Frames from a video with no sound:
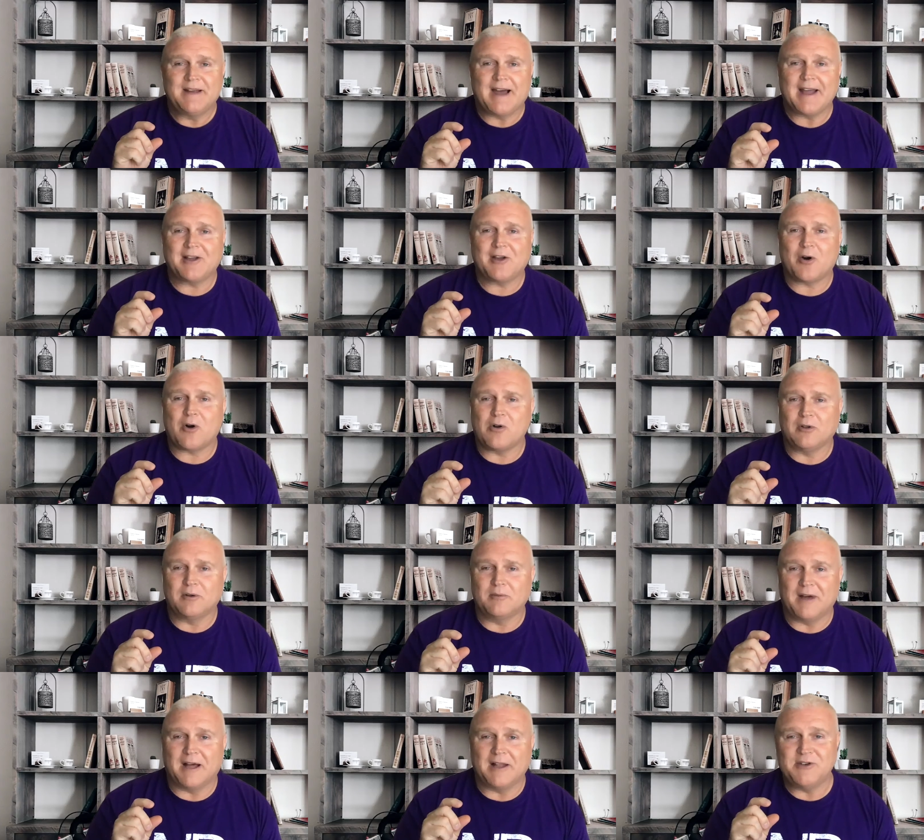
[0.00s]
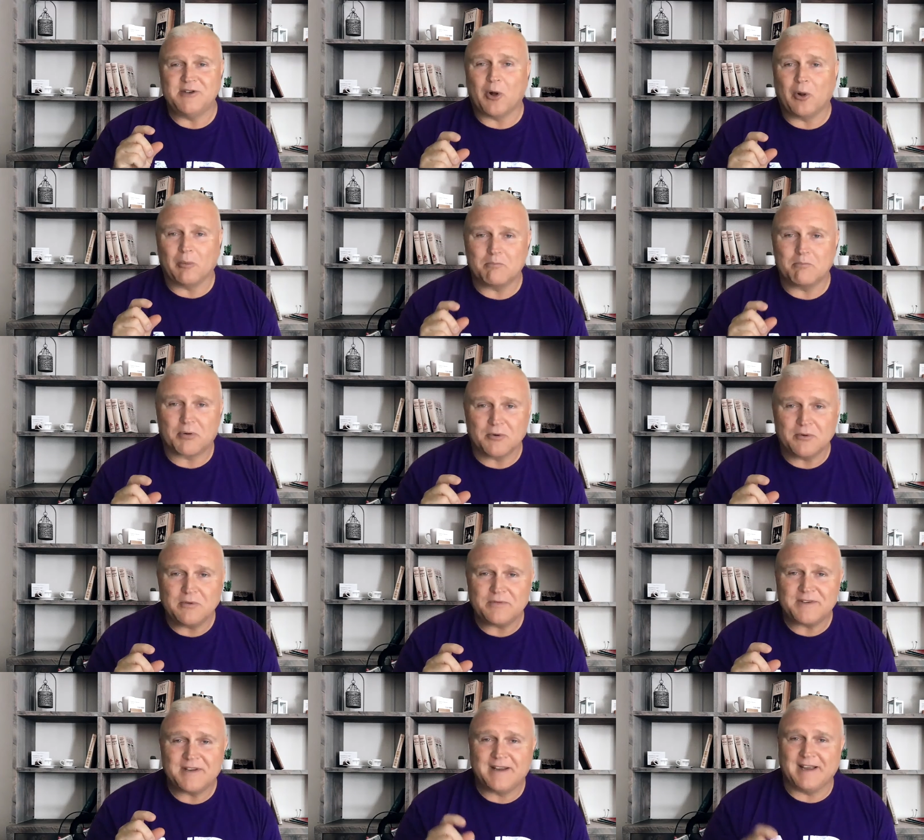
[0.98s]
I call them
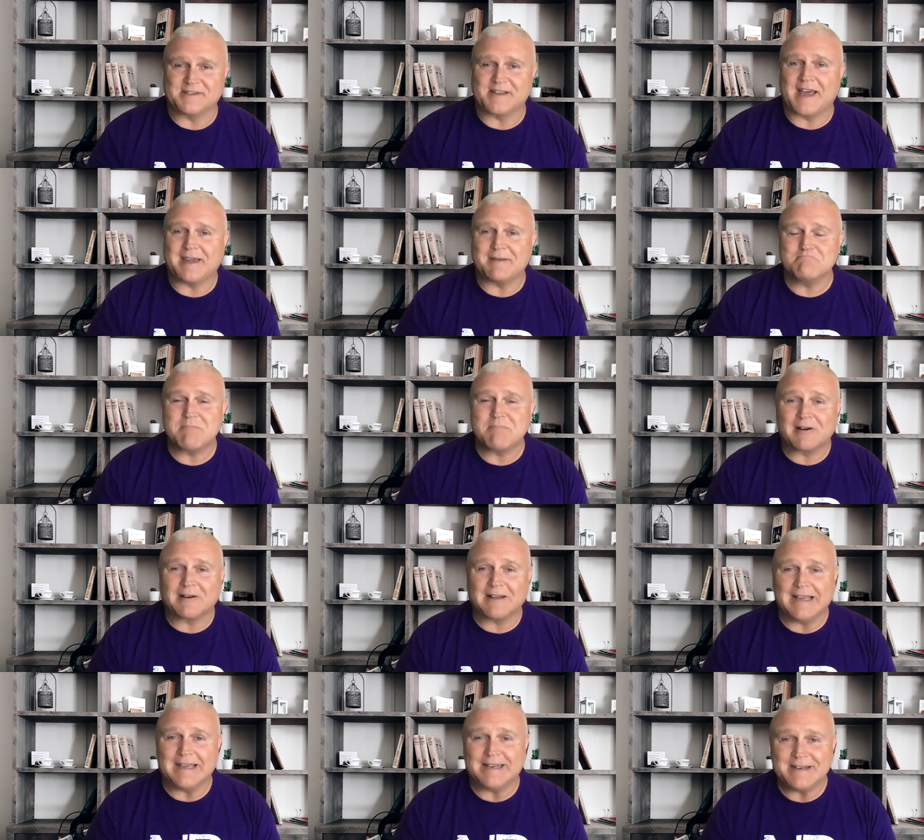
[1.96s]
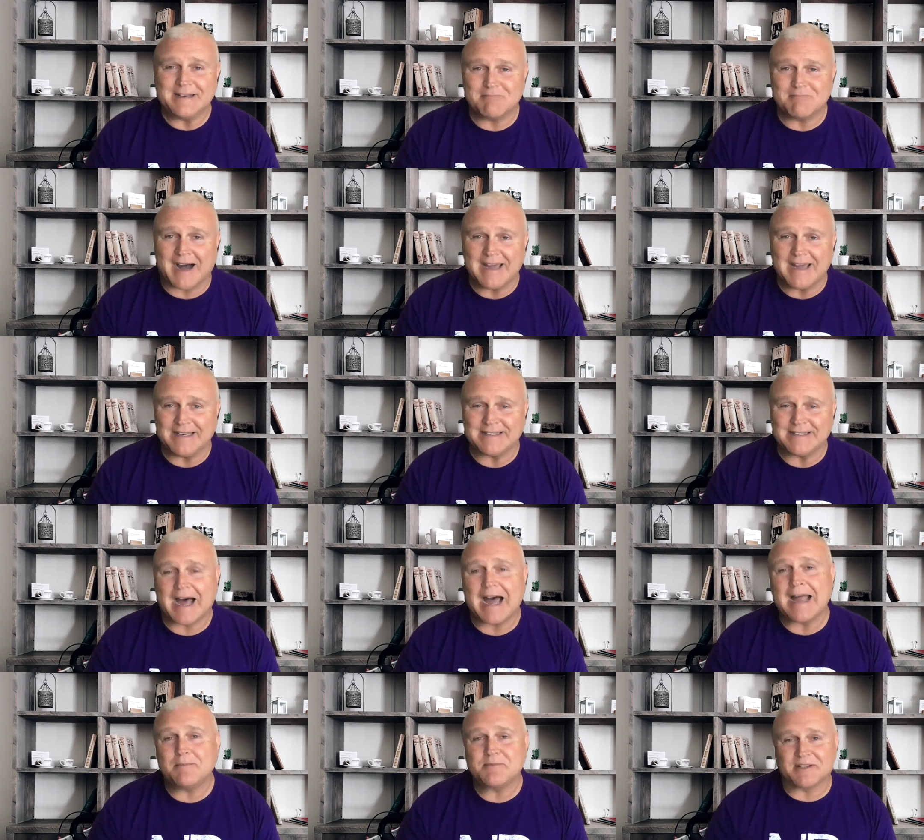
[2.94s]
adult-proofed because I can barely get in mine at
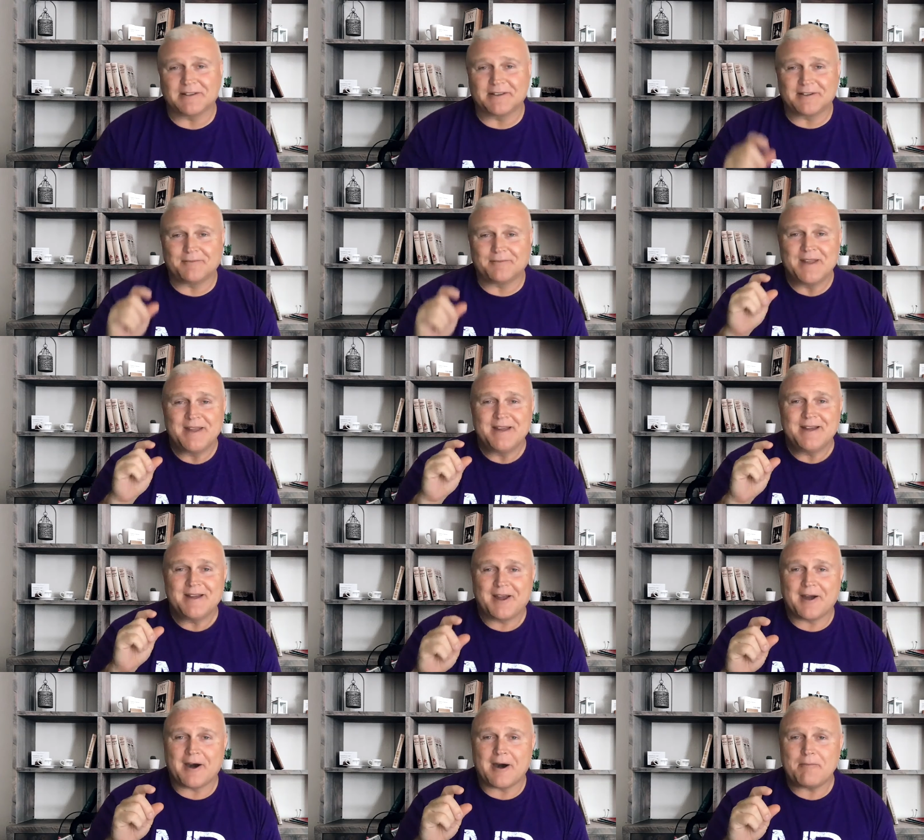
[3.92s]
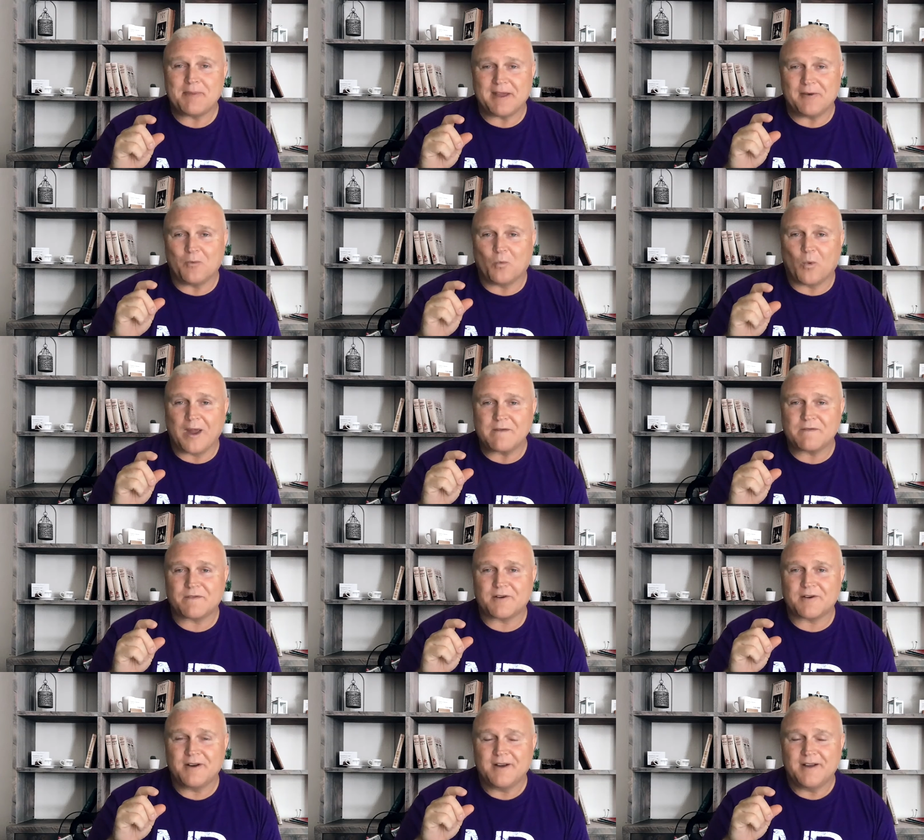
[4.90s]
times, a little cup and
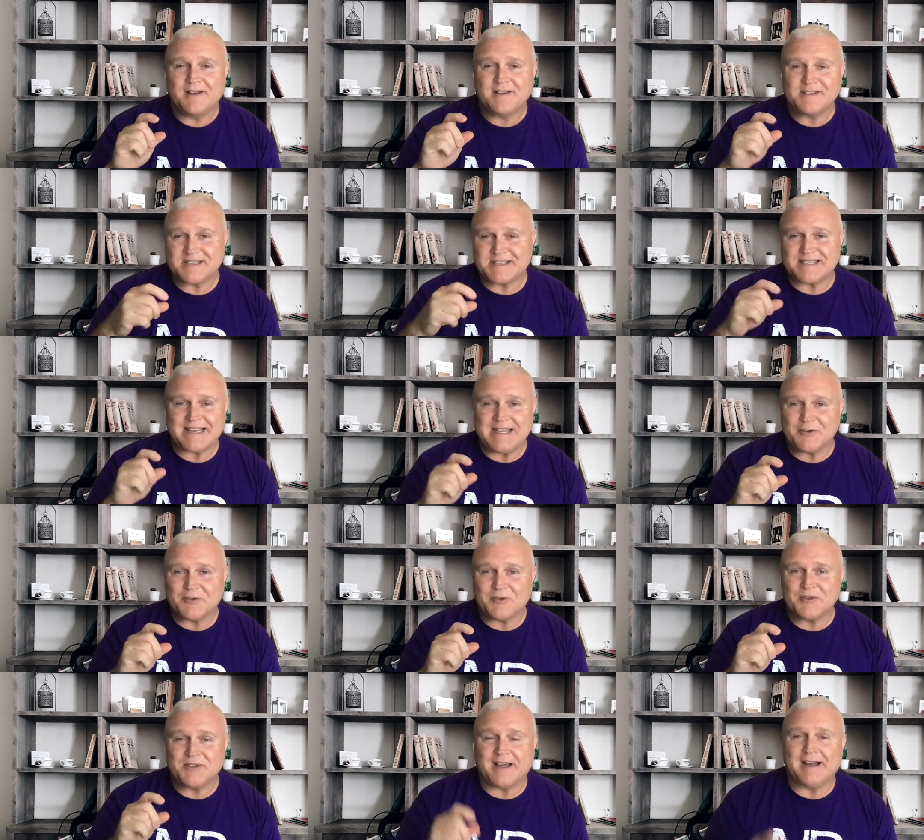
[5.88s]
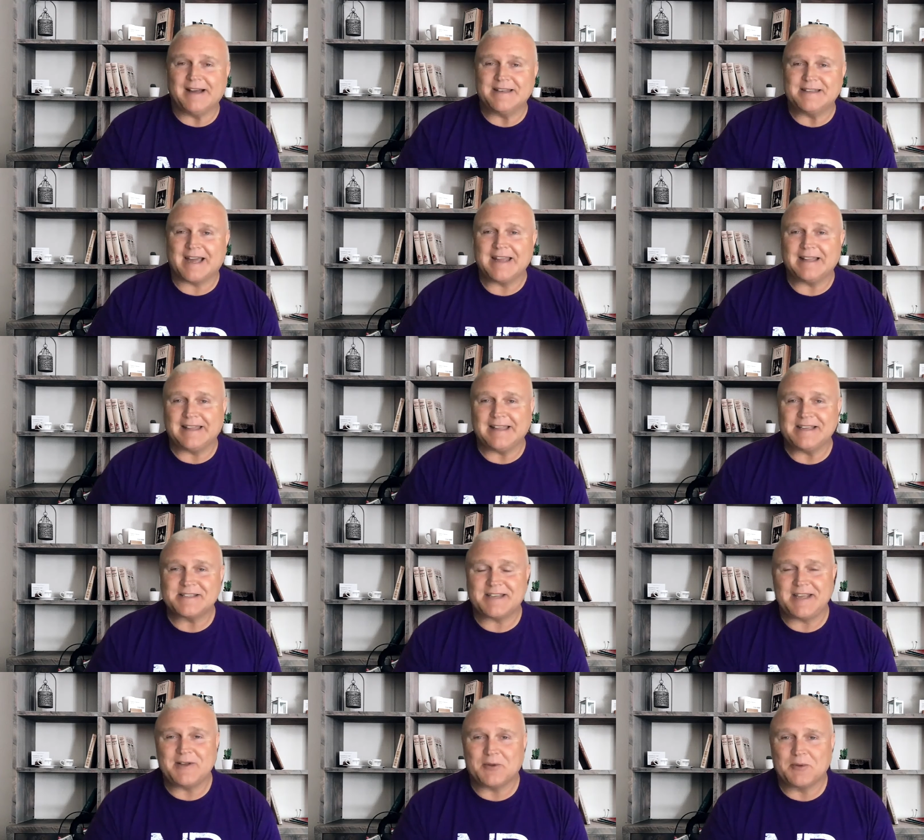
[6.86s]
wafer sealed, tightly
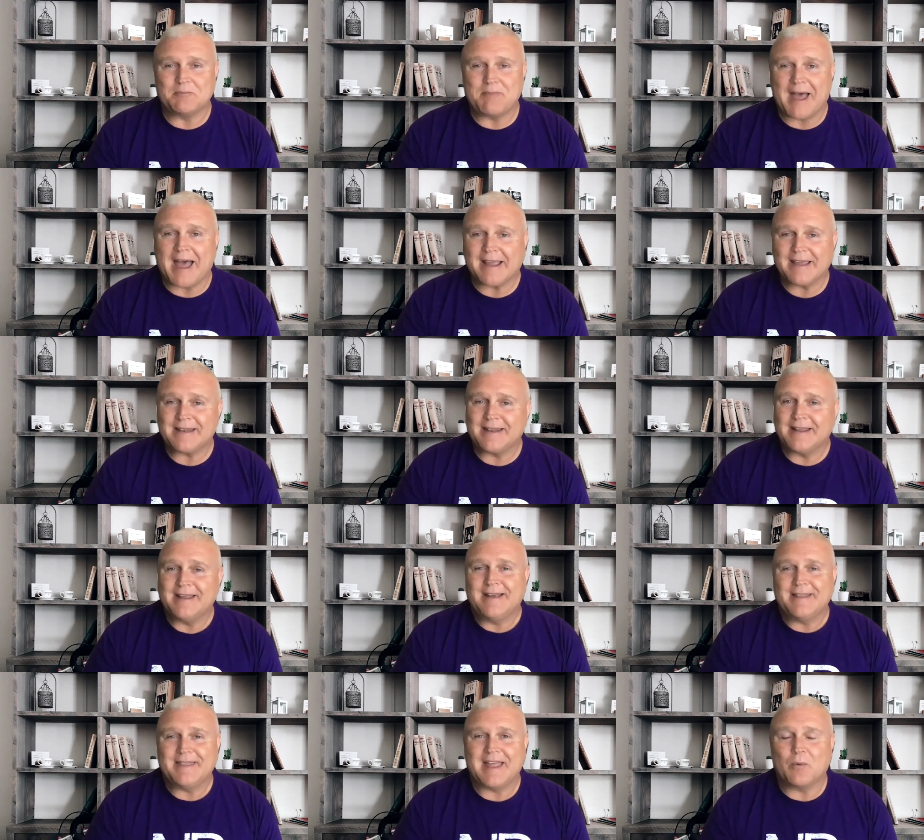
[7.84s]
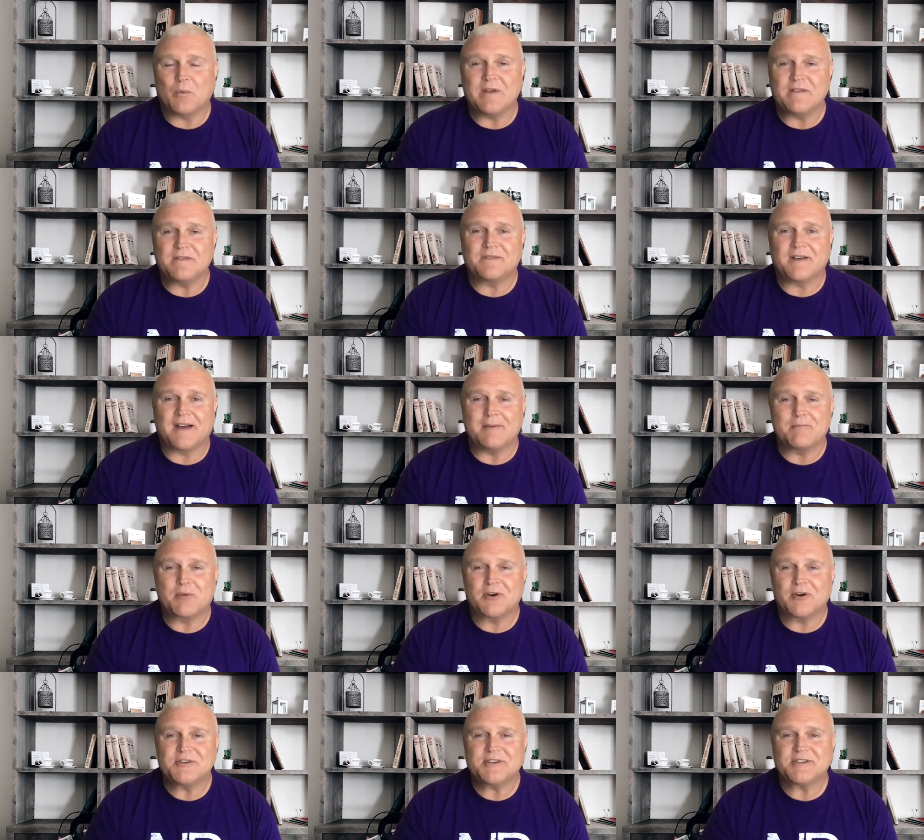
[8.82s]
sealed packet that we've
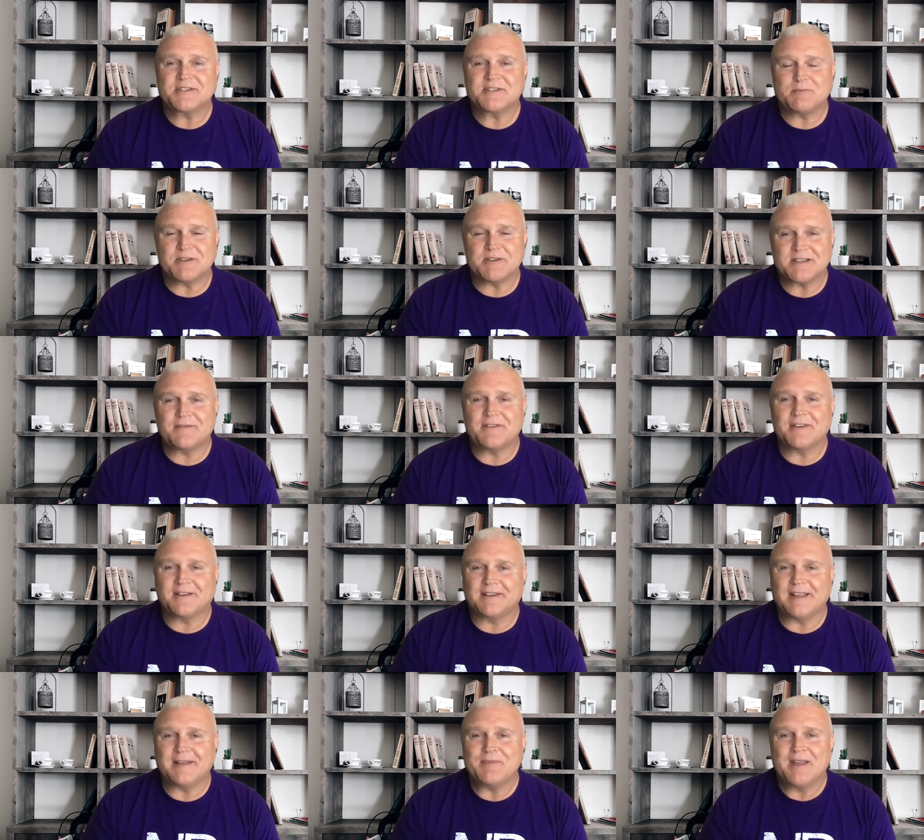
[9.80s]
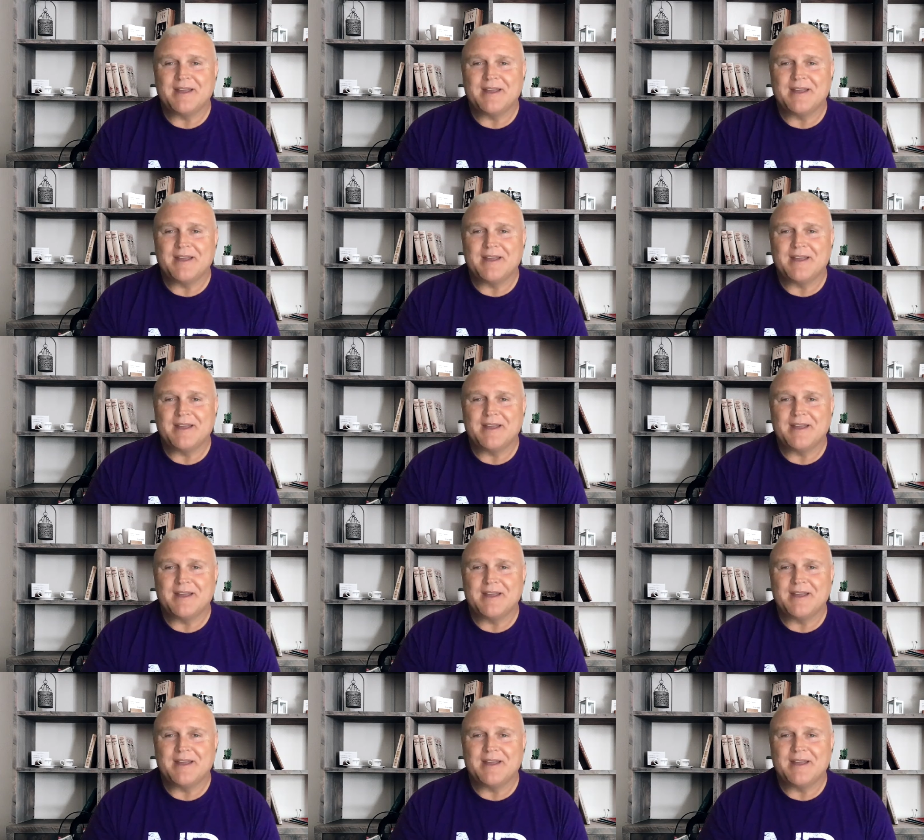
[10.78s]
purchased specifically